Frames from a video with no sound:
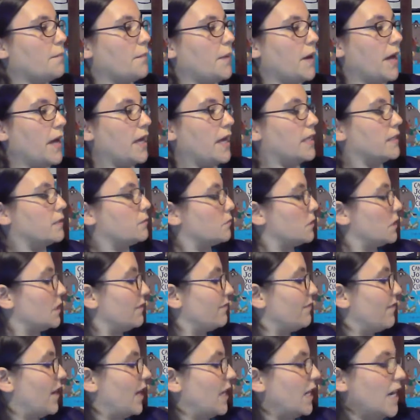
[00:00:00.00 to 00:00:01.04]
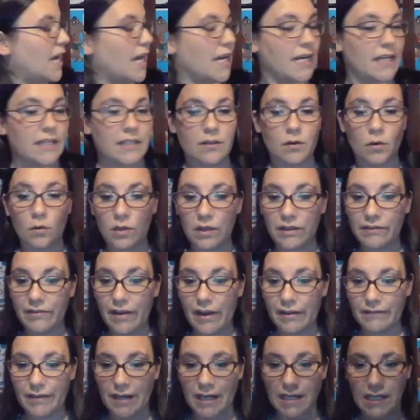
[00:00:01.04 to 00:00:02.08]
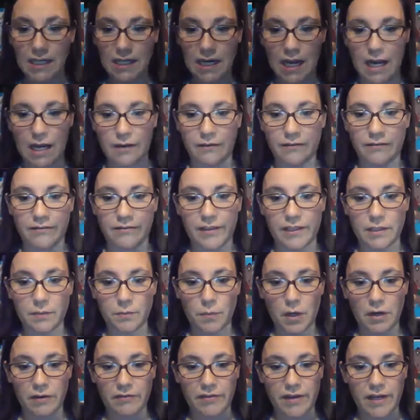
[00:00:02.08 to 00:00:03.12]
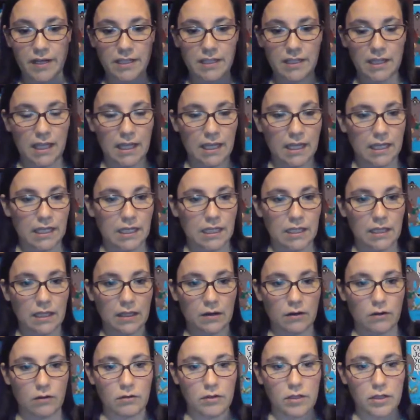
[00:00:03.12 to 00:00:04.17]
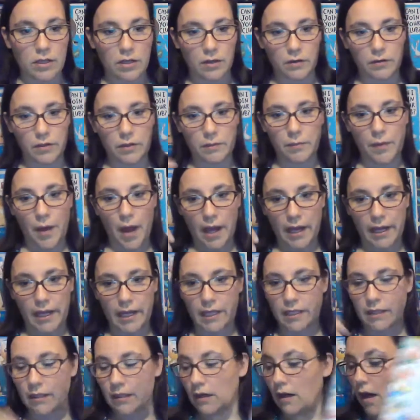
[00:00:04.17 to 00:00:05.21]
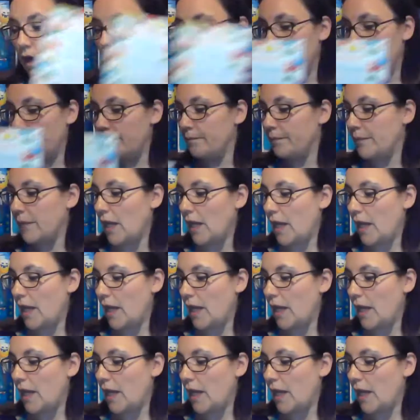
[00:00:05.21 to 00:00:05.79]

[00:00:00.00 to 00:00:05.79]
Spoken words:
But it's really fun and it's only $5.99. Fits perfect like in a little, in the pocket in the car.